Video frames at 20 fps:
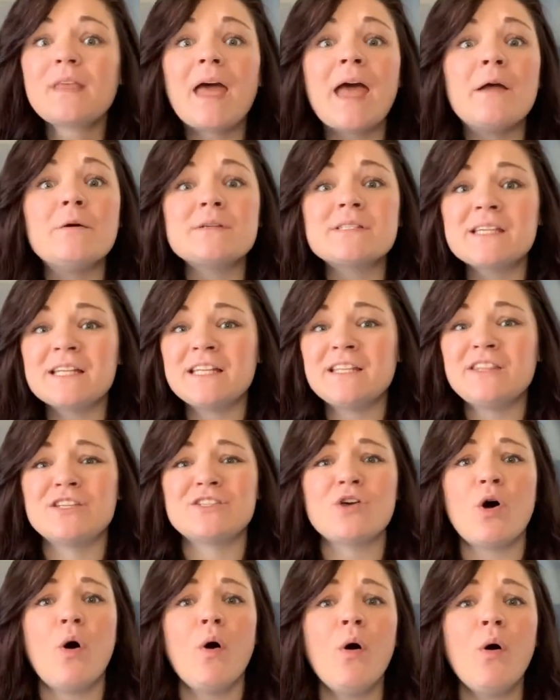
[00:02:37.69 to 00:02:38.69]
I was getting
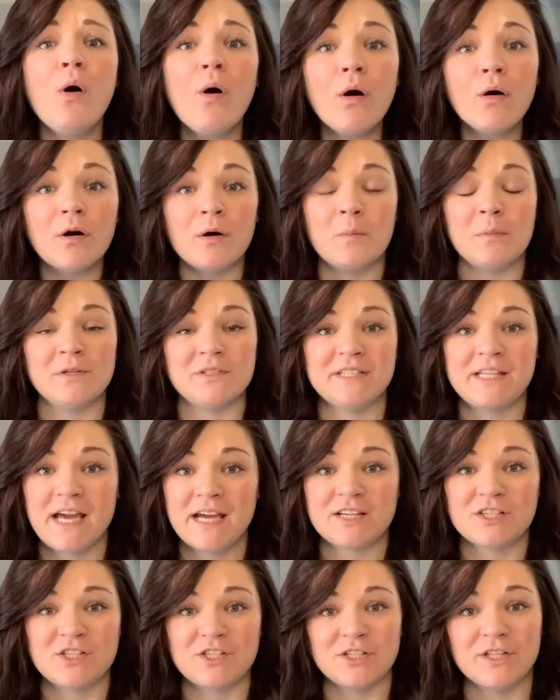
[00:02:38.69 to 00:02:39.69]
this horrible
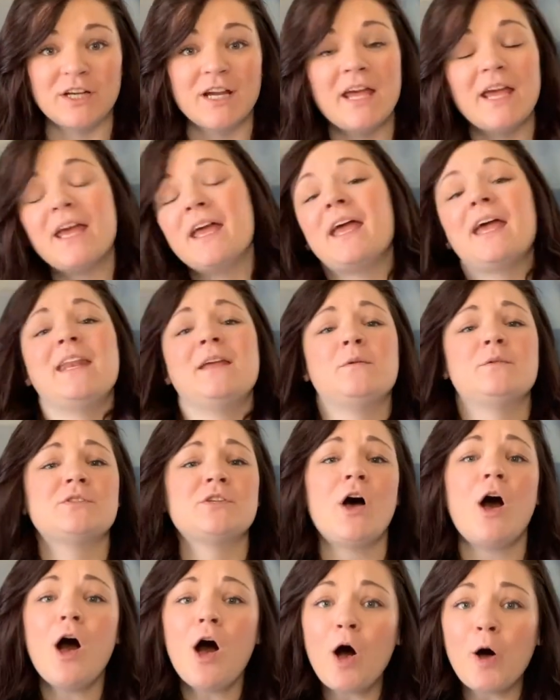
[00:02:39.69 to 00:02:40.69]
texture and it was
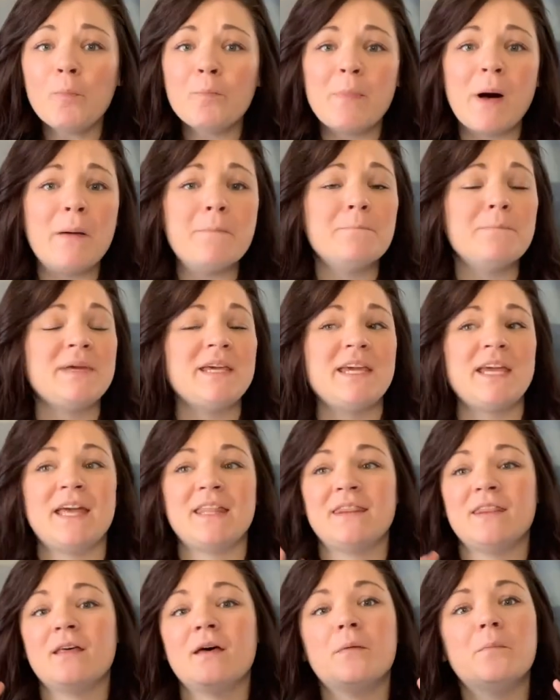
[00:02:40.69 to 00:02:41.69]
all bumpy
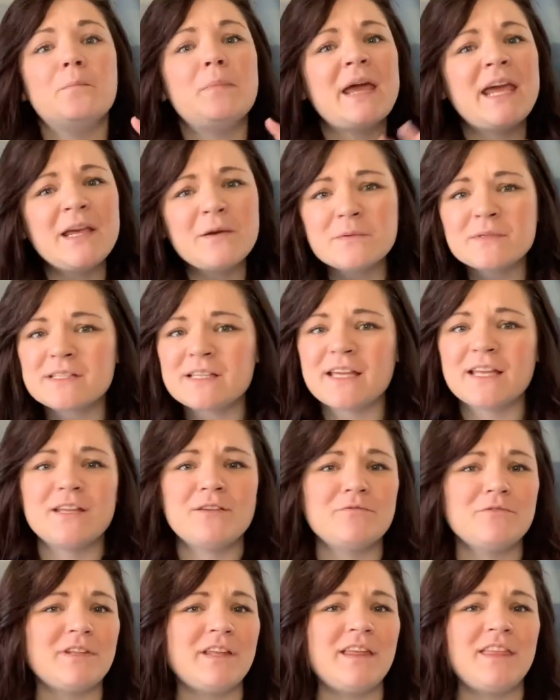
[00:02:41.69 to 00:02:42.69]
and the paint was
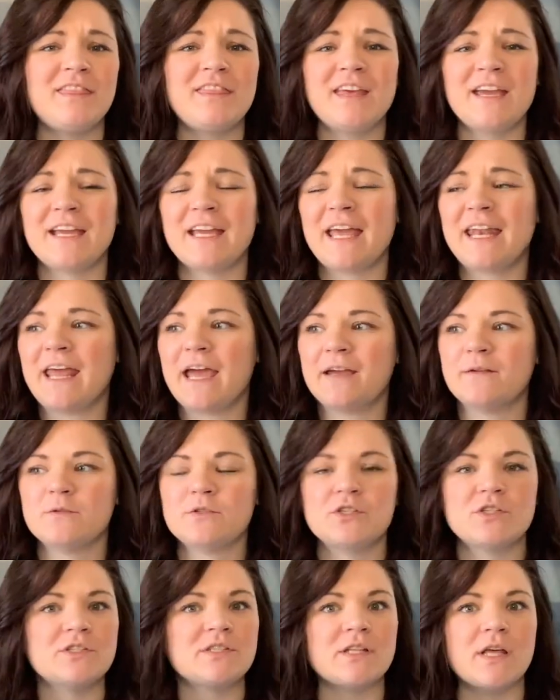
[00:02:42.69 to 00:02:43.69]
getting really thick and I
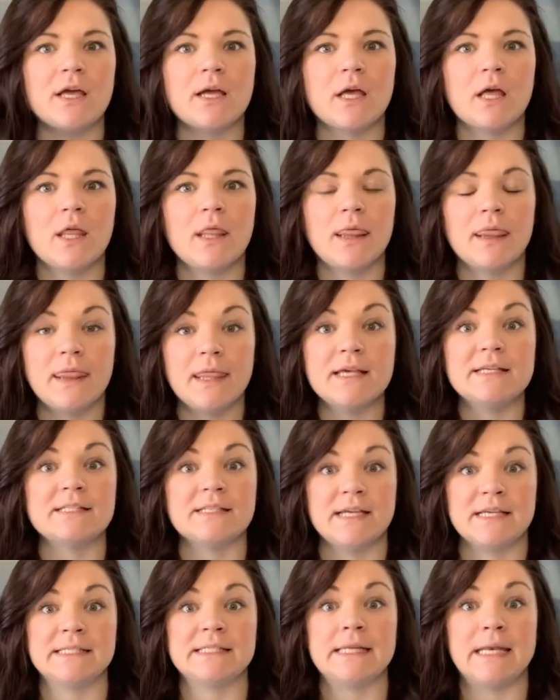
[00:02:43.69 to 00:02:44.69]
was just like, this
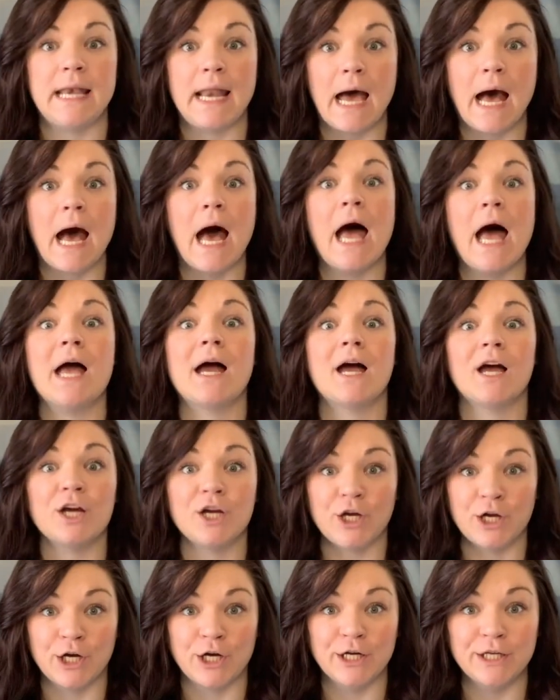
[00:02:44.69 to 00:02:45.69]
is not
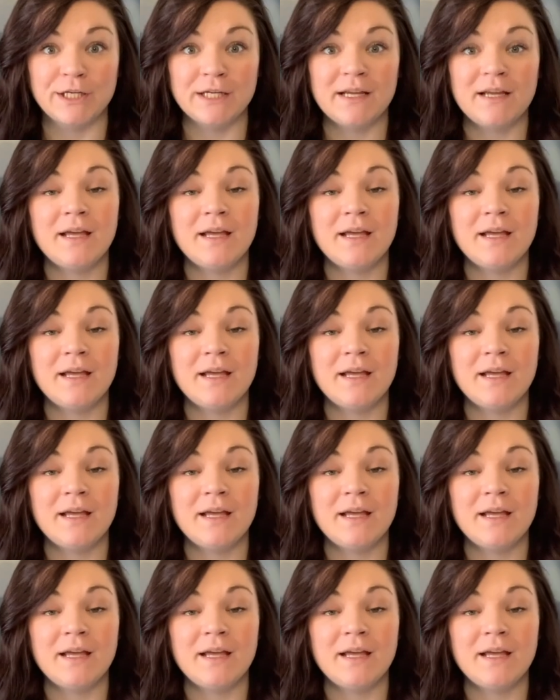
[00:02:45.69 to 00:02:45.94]
good.